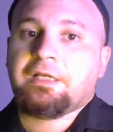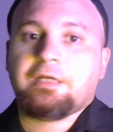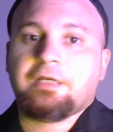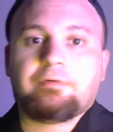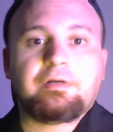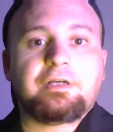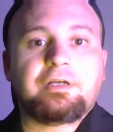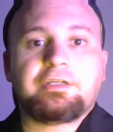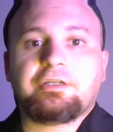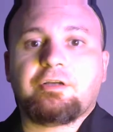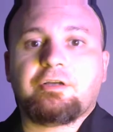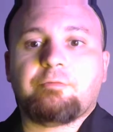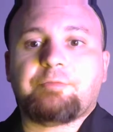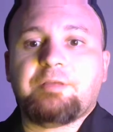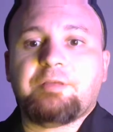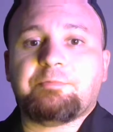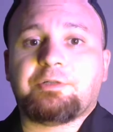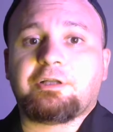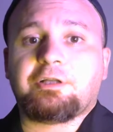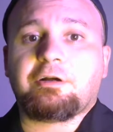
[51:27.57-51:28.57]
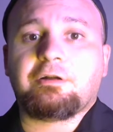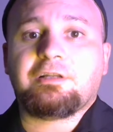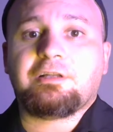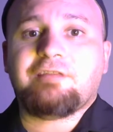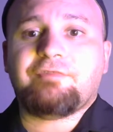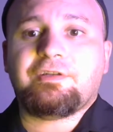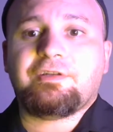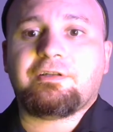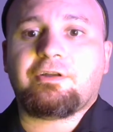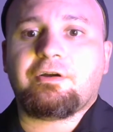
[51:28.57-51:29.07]
Well, people are
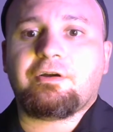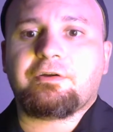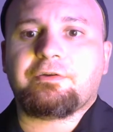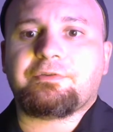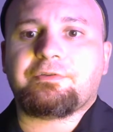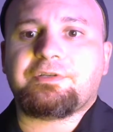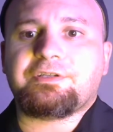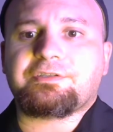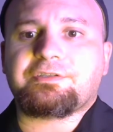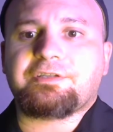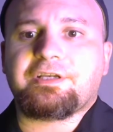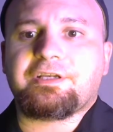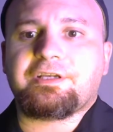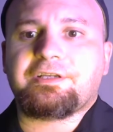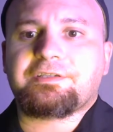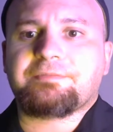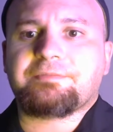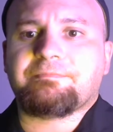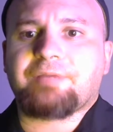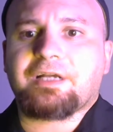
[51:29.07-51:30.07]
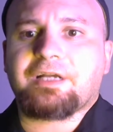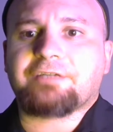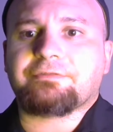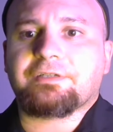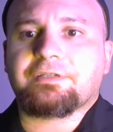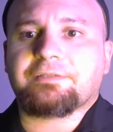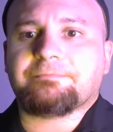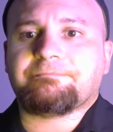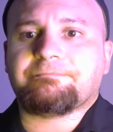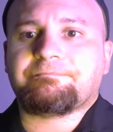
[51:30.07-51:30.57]
living longer these days, Patrick.